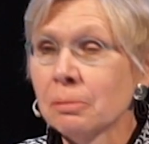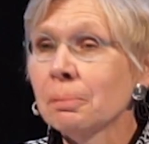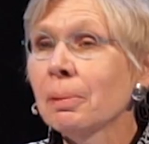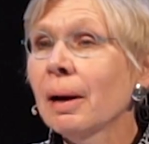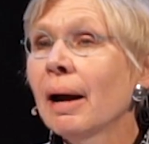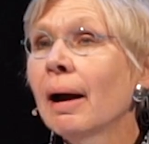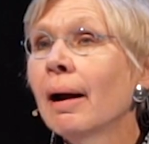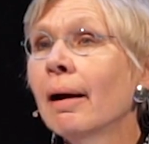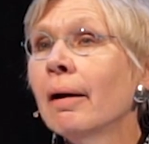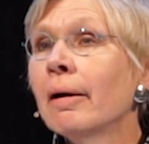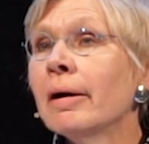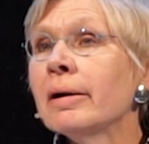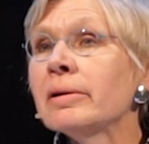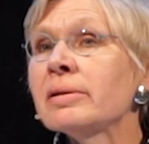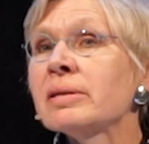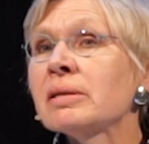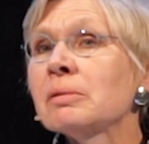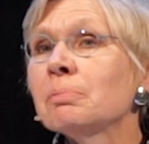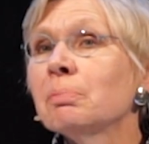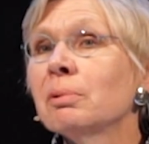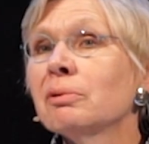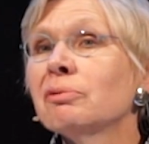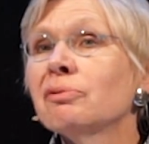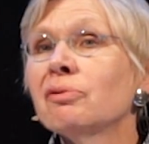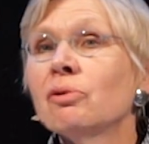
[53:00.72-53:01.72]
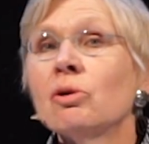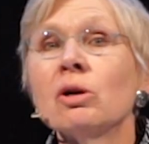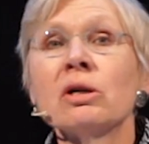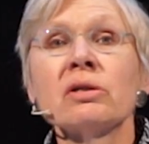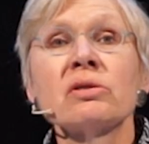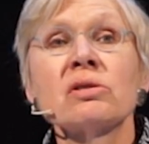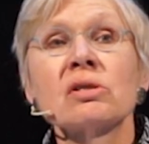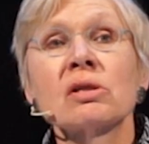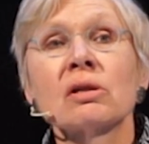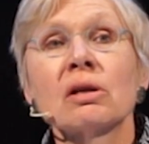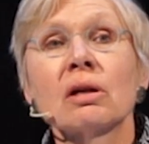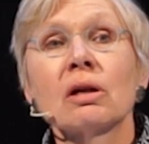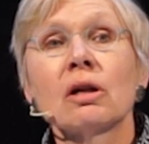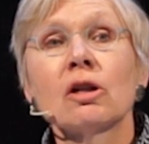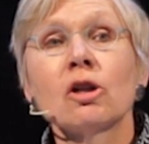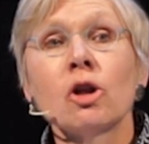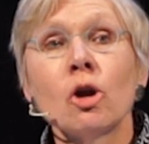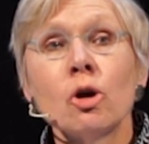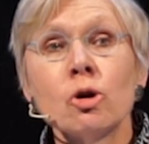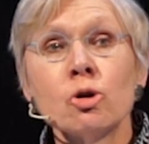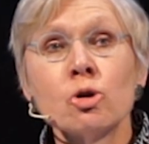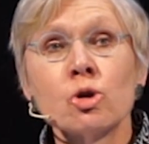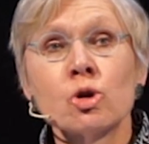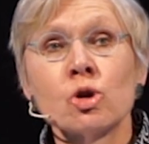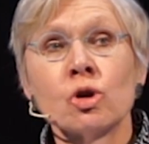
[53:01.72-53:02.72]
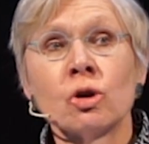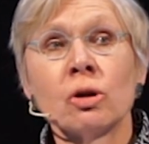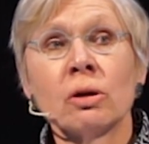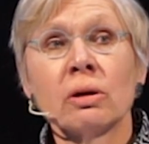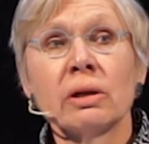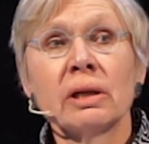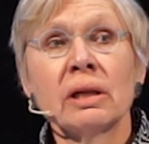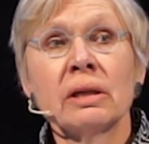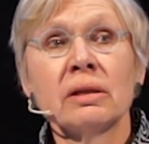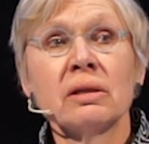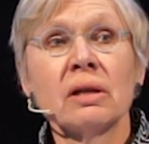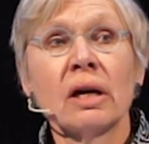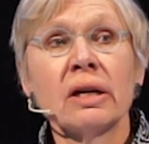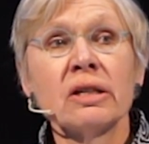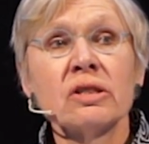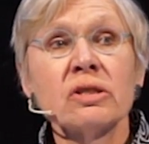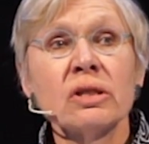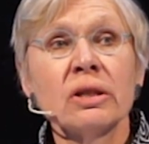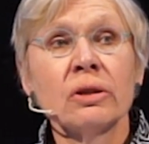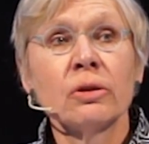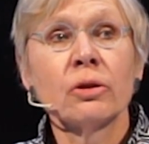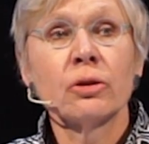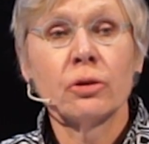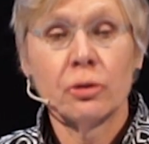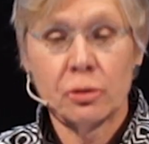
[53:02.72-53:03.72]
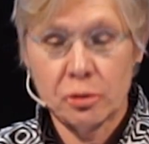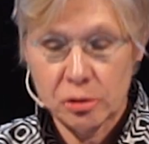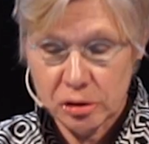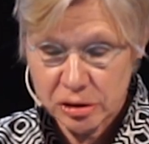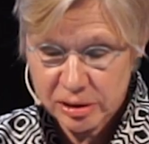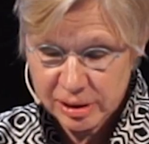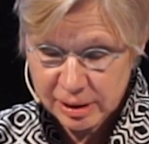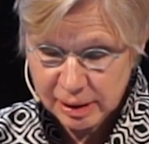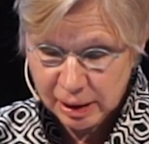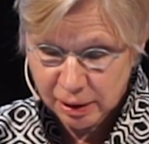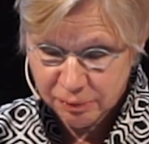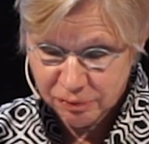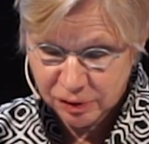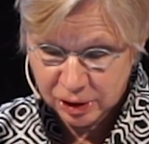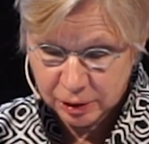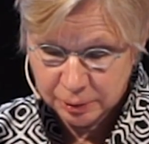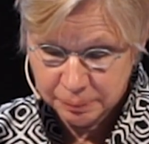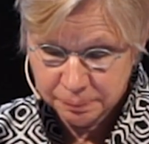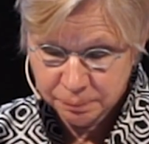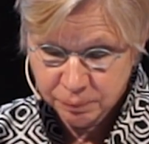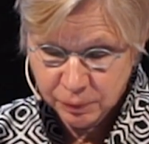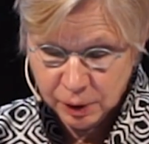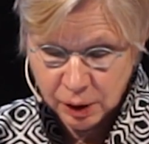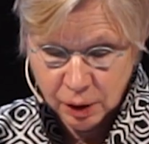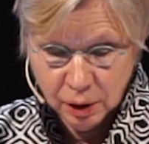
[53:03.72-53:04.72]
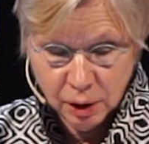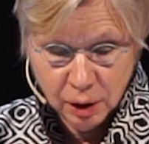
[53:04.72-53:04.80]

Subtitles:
in Paris before its closure in 1937,